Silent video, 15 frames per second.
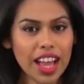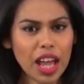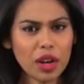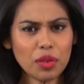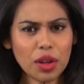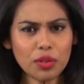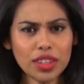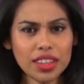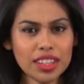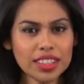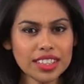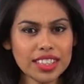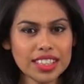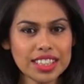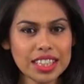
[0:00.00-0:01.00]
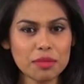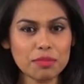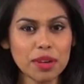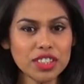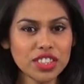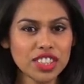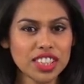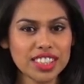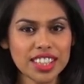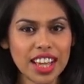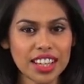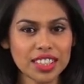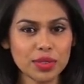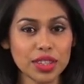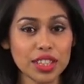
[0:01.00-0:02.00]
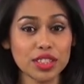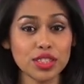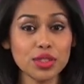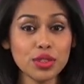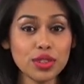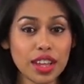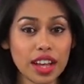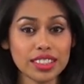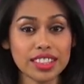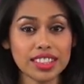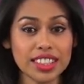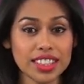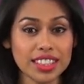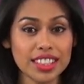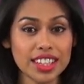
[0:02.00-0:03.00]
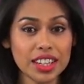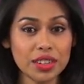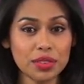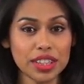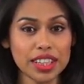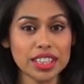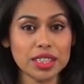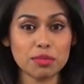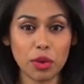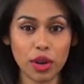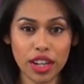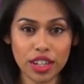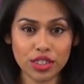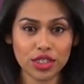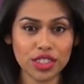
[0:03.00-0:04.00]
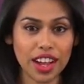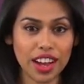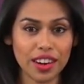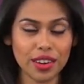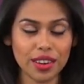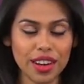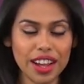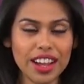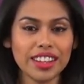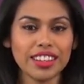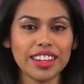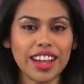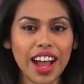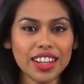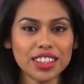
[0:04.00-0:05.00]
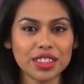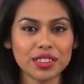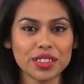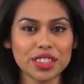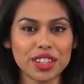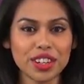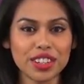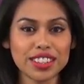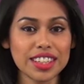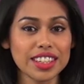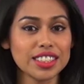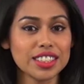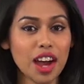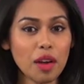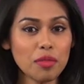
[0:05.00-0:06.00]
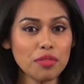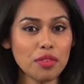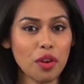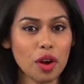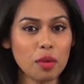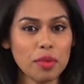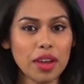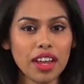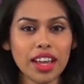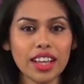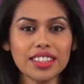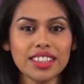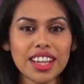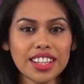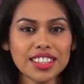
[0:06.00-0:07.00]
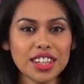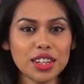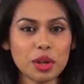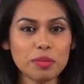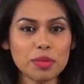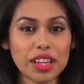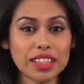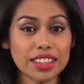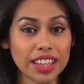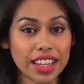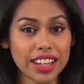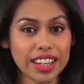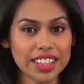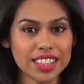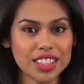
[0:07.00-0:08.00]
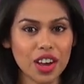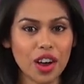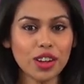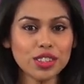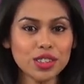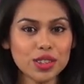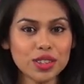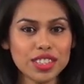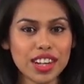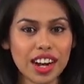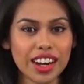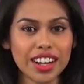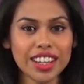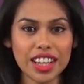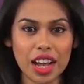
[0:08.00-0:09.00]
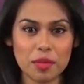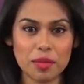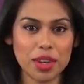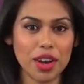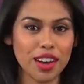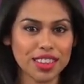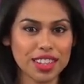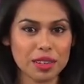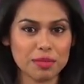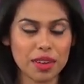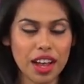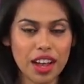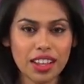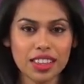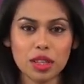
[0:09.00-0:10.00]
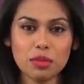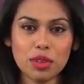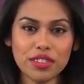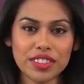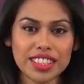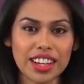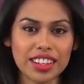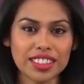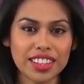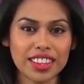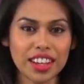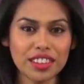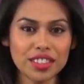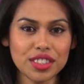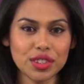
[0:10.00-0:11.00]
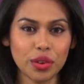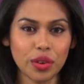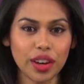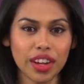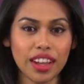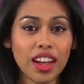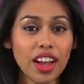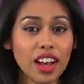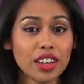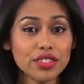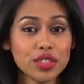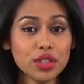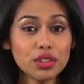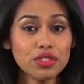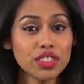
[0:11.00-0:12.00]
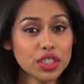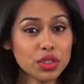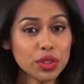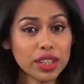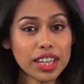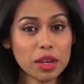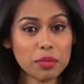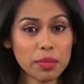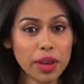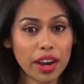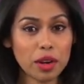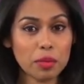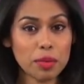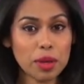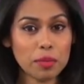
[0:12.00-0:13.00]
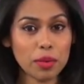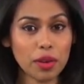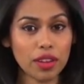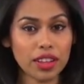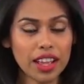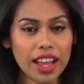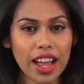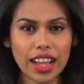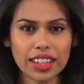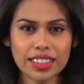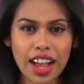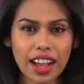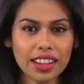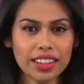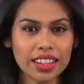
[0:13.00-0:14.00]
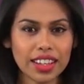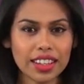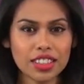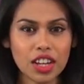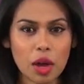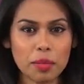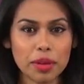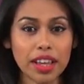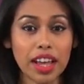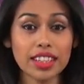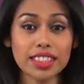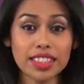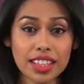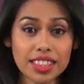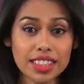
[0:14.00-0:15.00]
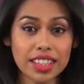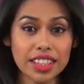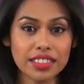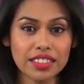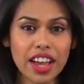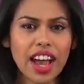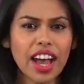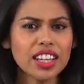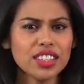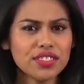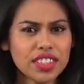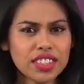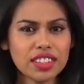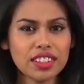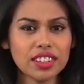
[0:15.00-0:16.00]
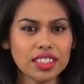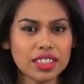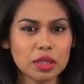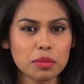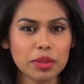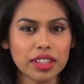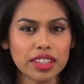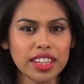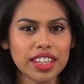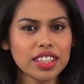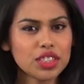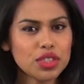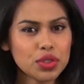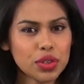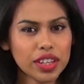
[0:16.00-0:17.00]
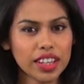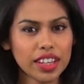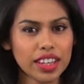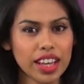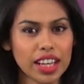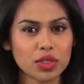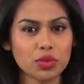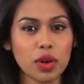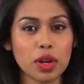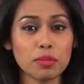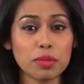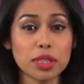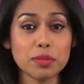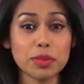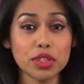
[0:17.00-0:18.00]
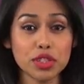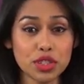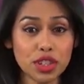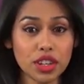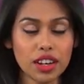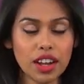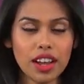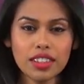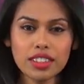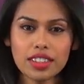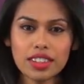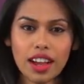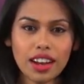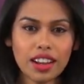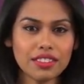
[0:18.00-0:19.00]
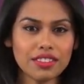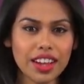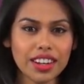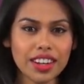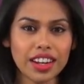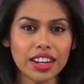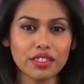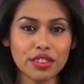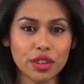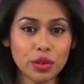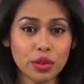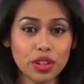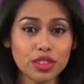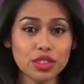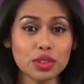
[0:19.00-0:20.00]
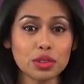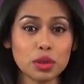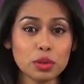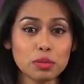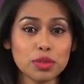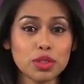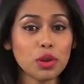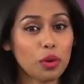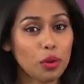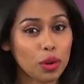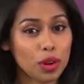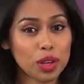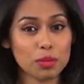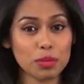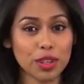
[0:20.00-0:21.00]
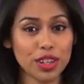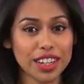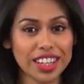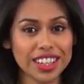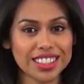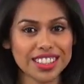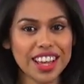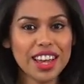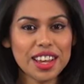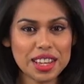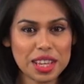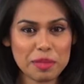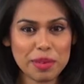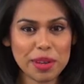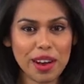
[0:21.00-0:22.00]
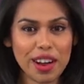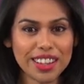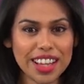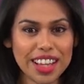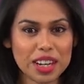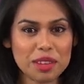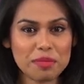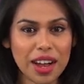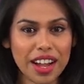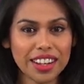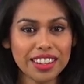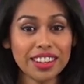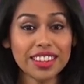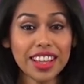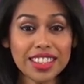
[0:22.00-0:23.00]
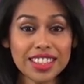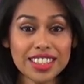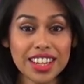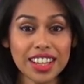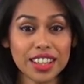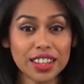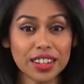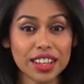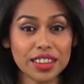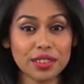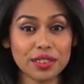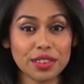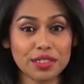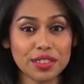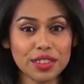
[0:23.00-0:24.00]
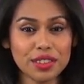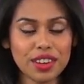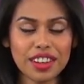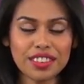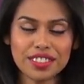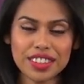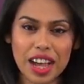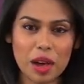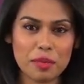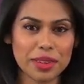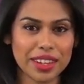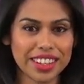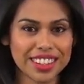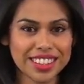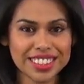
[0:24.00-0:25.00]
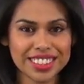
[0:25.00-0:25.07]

And while Hrithik didn't see much success with his 2016 release Mohenjo-daro, the actor returns in top form in Sanjay Gupta's latest, also starring Yami Gautam. The movie tells a love story of two visually impaired people, and tackling a topic as sensitive as physical disability is tricky, as one must be sure to not offend any viewers, groups, or communities. Keeping all that in mind, let's take a look at the review of Kaabil.